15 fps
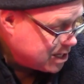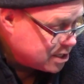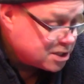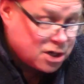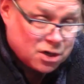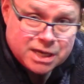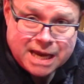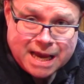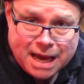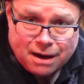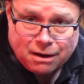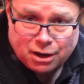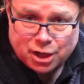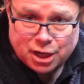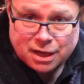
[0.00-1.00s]
so
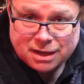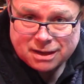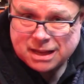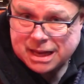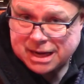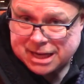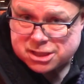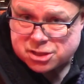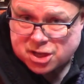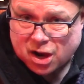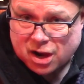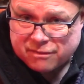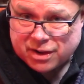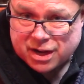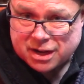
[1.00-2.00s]
yeah, I'm gonna let's
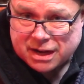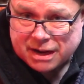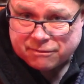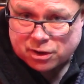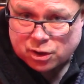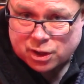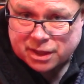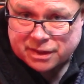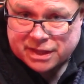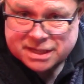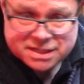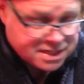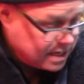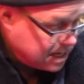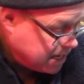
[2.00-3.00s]
dive in and have a look at
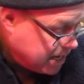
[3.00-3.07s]
this.